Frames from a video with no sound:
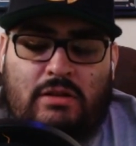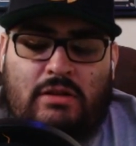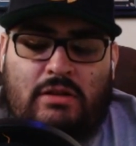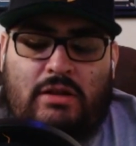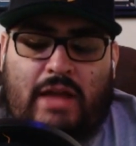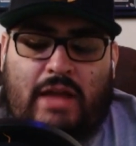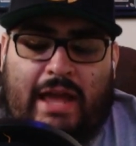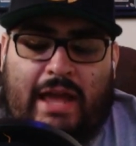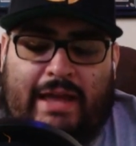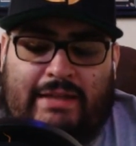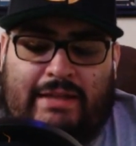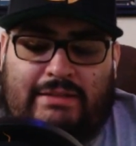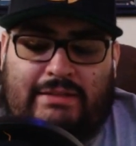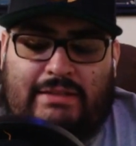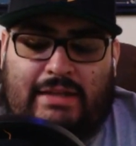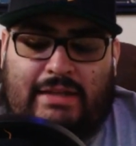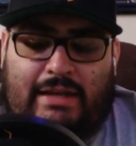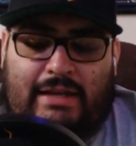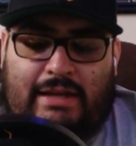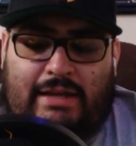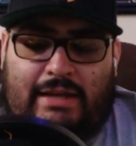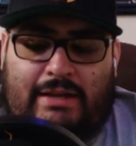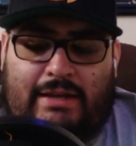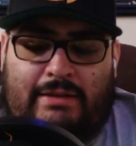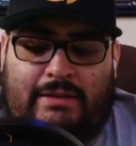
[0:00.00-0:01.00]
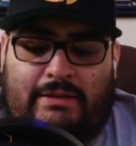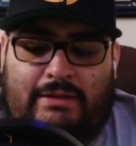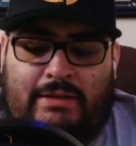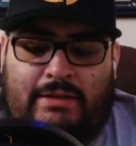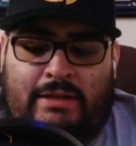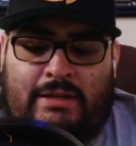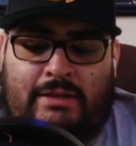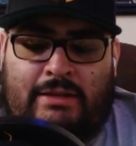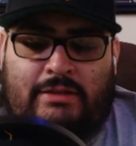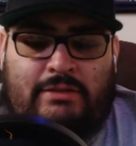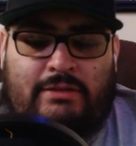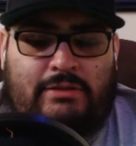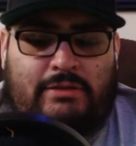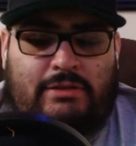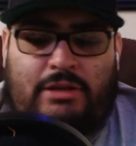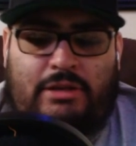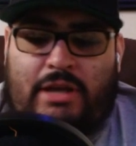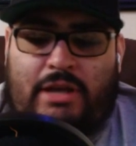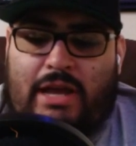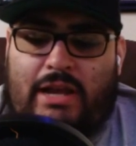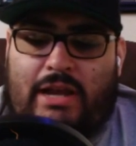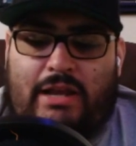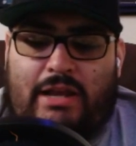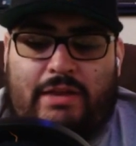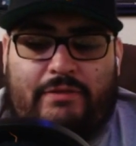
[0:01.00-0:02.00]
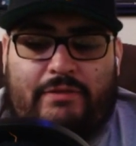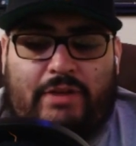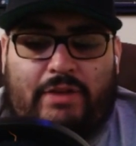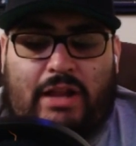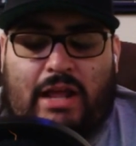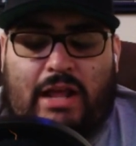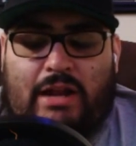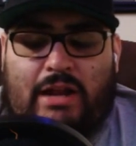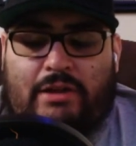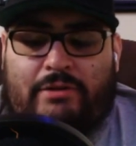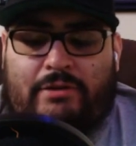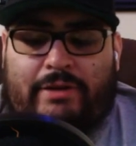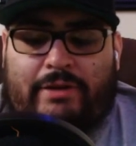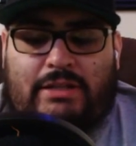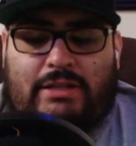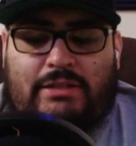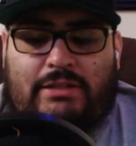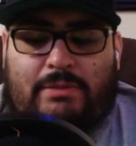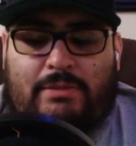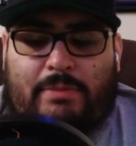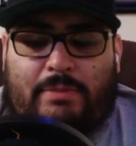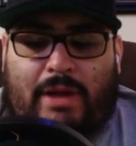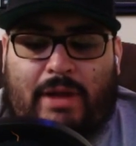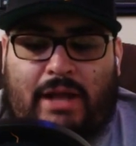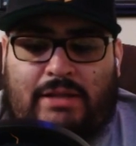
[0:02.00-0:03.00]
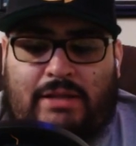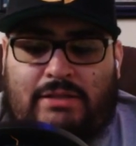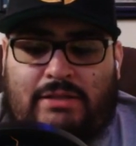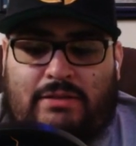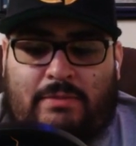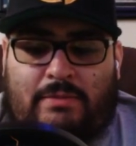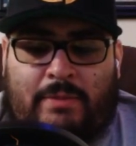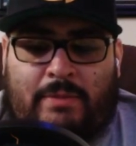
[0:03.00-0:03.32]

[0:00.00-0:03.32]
and uh, you you gotta give a lot of credit to Boston,